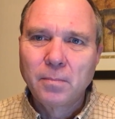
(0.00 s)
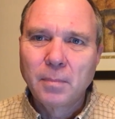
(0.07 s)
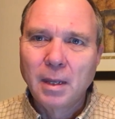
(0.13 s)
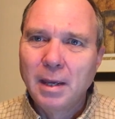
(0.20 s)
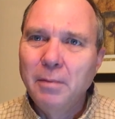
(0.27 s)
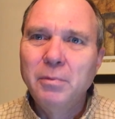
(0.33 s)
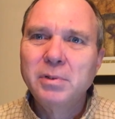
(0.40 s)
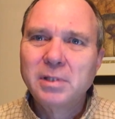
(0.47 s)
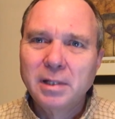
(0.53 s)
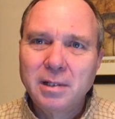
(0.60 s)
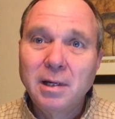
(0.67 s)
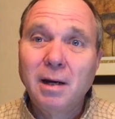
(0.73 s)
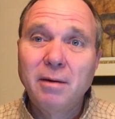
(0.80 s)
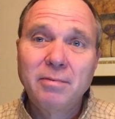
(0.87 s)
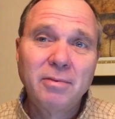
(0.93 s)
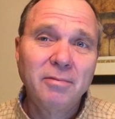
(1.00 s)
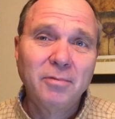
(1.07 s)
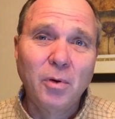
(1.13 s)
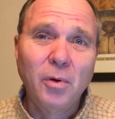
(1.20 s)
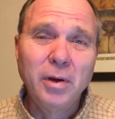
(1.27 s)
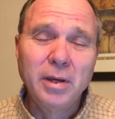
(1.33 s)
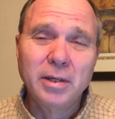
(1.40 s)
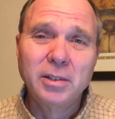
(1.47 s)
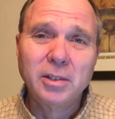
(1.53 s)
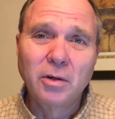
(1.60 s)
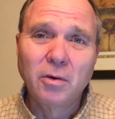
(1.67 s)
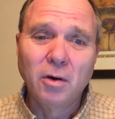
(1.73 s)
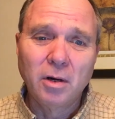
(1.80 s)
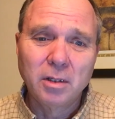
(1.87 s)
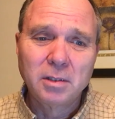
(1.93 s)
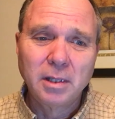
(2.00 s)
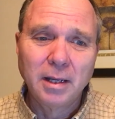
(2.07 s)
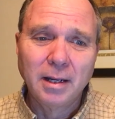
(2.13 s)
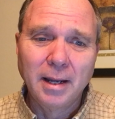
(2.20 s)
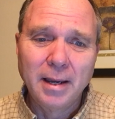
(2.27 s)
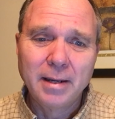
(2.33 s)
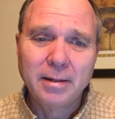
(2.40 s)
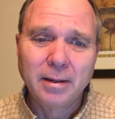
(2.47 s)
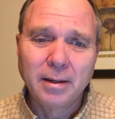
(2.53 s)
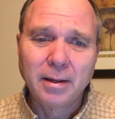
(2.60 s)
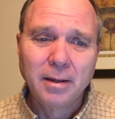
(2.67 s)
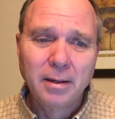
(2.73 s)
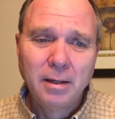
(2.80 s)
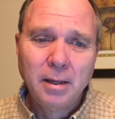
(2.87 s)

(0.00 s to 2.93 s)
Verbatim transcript: It was a tough voyage across the Atlantic.